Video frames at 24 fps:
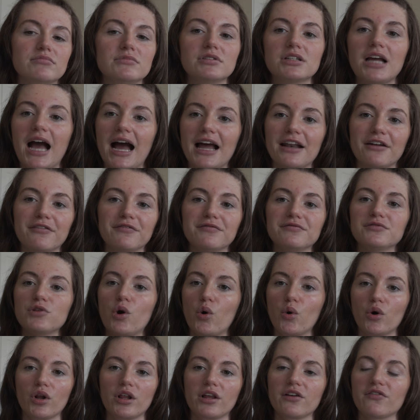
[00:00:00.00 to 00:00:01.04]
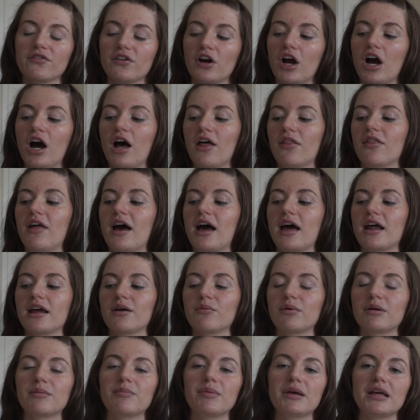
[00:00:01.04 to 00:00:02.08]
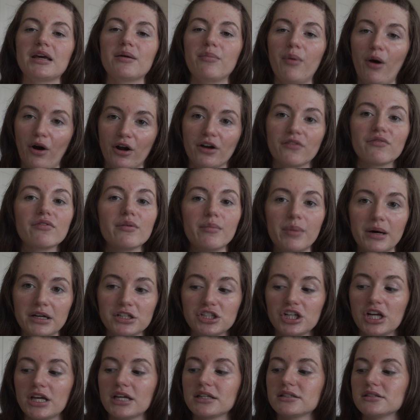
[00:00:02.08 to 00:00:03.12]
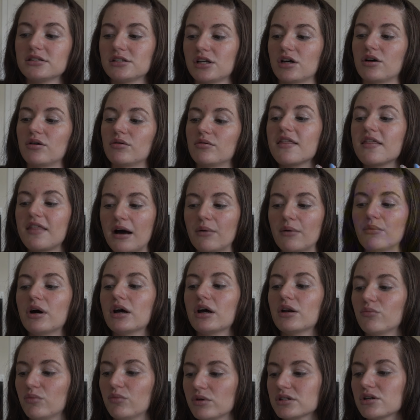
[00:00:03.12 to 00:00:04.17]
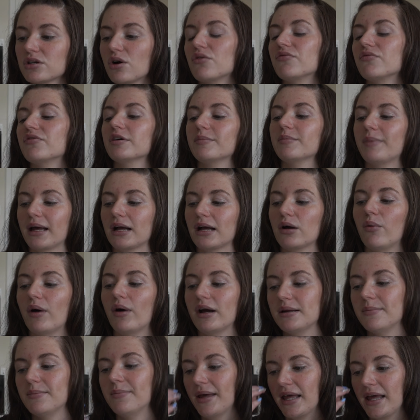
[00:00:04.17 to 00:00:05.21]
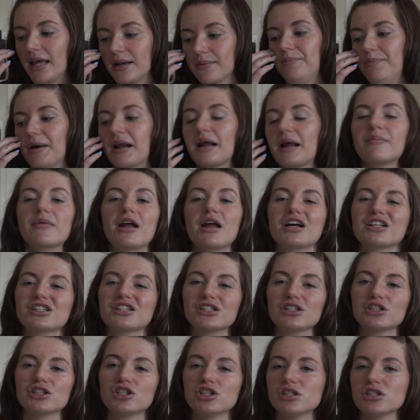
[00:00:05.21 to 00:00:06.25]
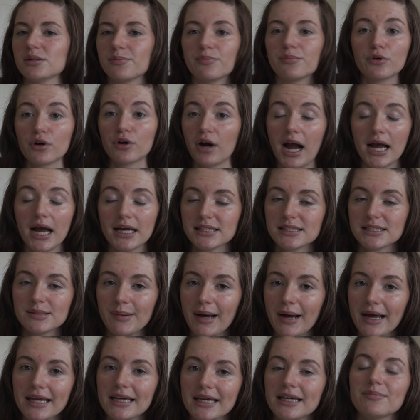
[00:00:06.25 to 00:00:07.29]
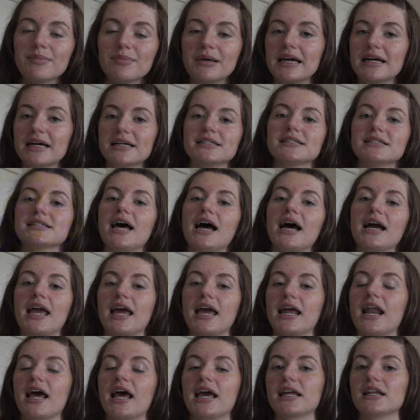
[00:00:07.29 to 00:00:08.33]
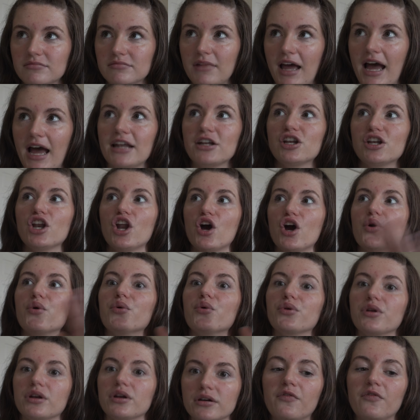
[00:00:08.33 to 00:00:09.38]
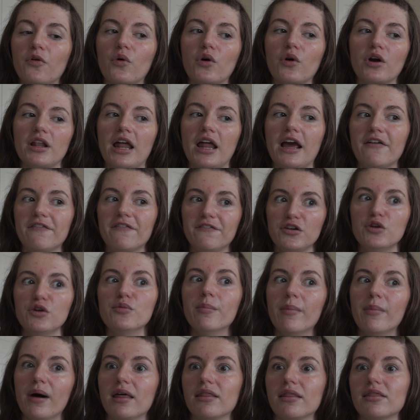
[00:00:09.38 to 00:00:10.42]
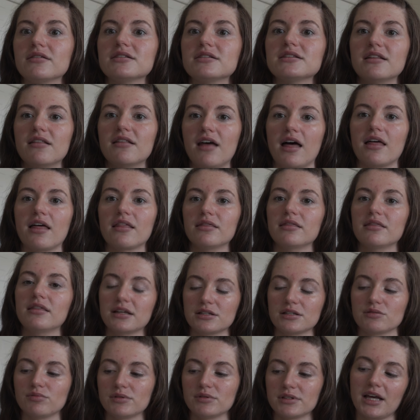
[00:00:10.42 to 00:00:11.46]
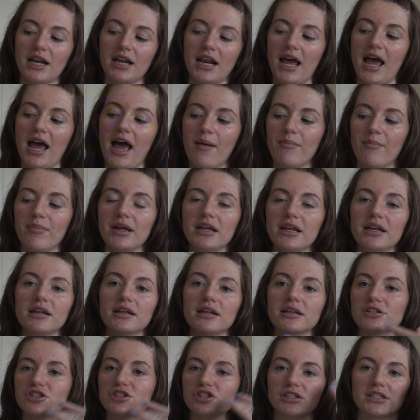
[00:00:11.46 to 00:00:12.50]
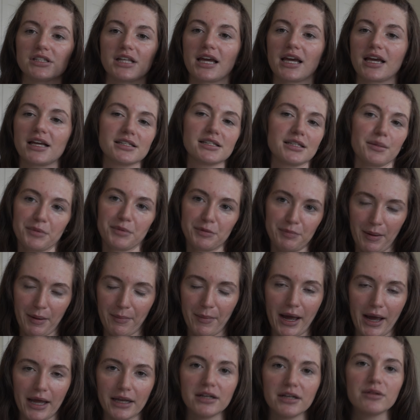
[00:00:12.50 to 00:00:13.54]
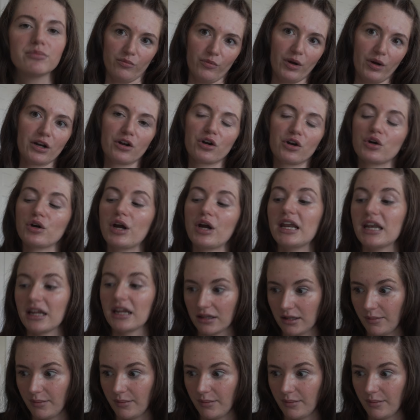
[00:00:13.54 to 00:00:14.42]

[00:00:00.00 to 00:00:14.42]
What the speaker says: kind of totally forgot that it would be a part of the budget. So that one was over by quite a bit, but I'm not surprised by it because, again, I had known for like a few months that this was gonna happen. It just like slipped my mind when creating the